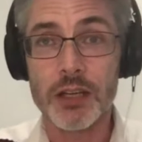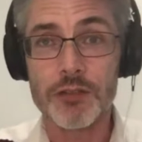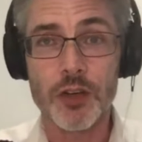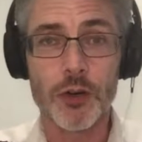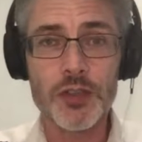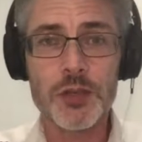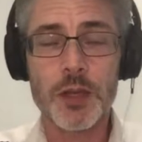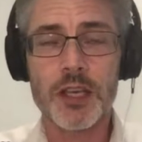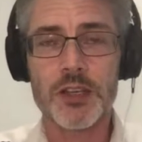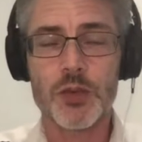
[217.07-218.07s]
of course,
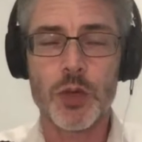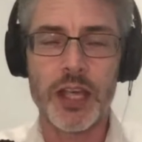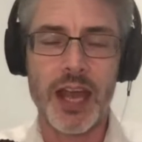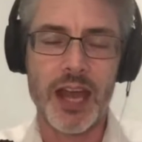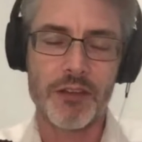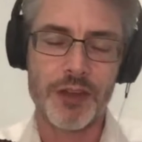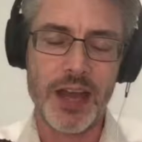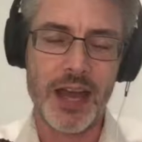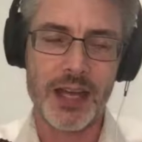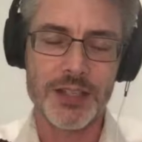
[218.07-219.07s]
because we have
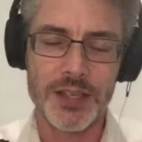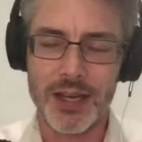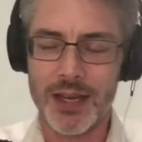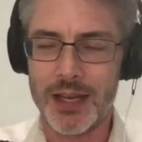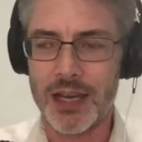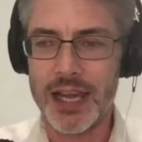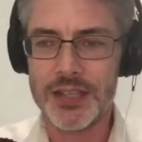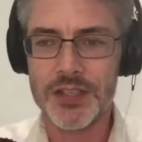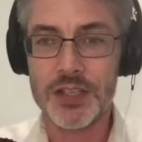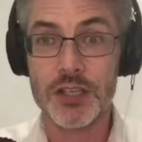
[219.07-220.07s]
had
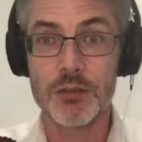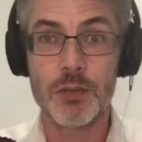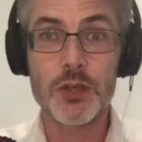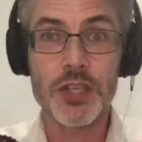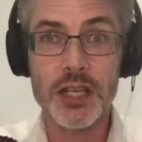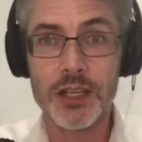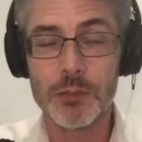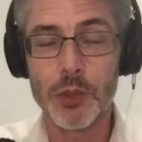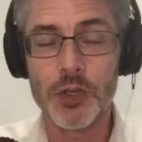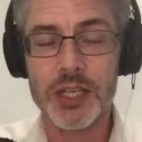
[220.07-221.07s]
less commuting in the
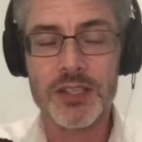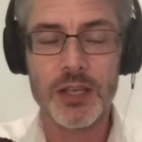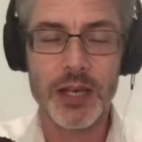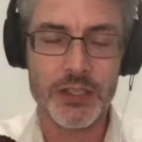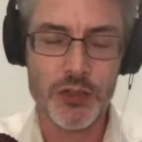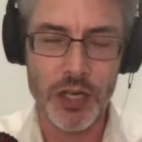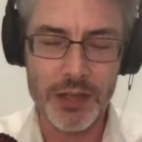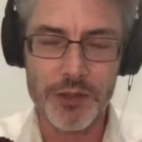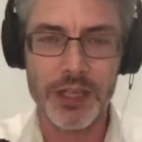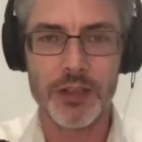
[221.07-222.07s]
morning, so less
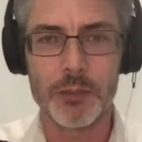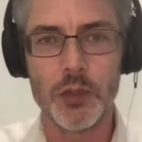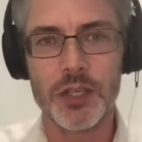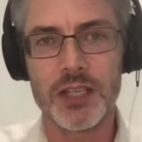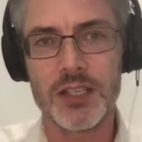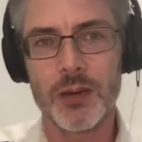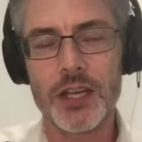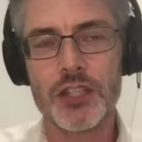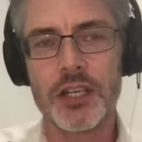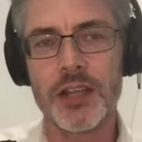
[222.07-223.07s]
driving in the morning. So
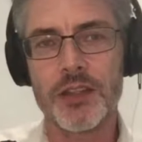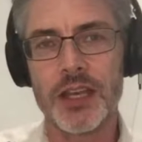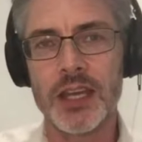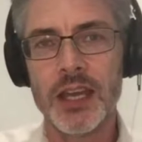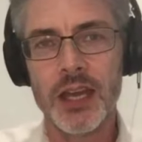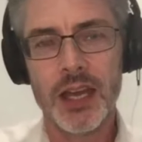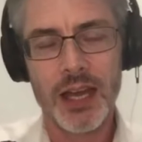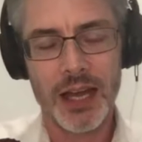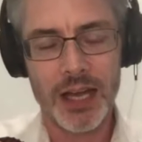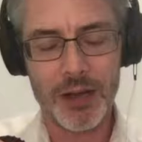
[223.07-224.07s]
actually
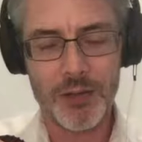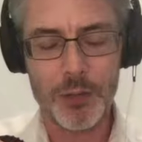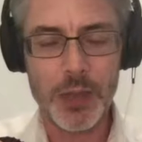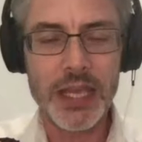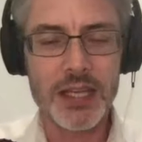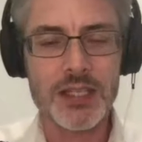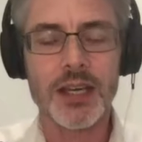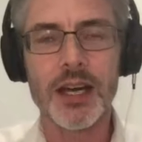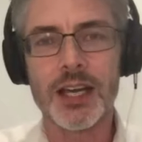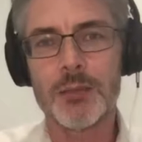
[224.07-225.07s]
the peak
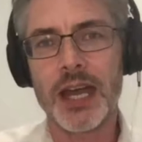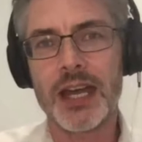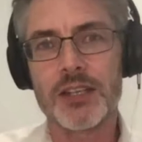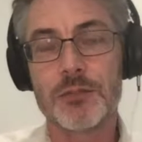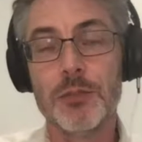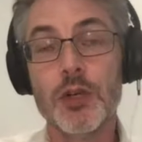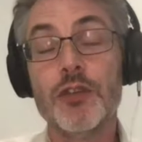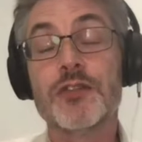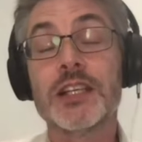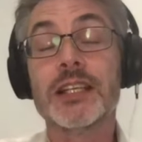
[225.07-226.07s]
time has
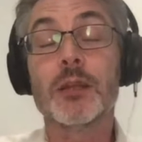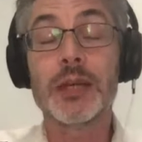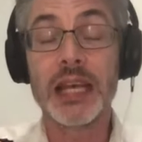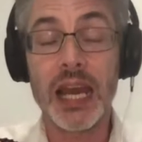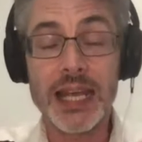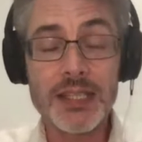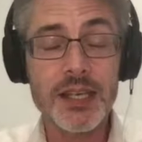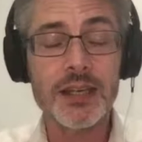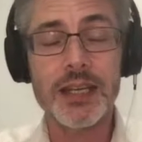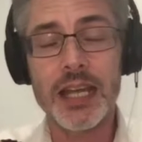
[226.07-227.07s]
moved a little bit
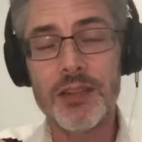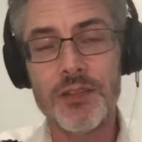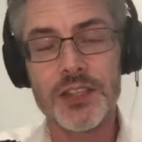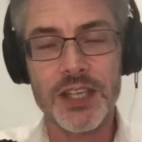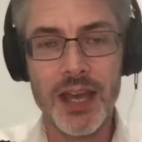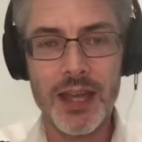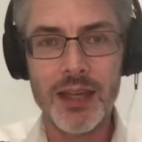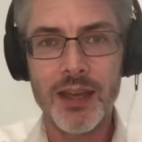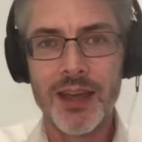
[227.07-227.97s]
later in the day,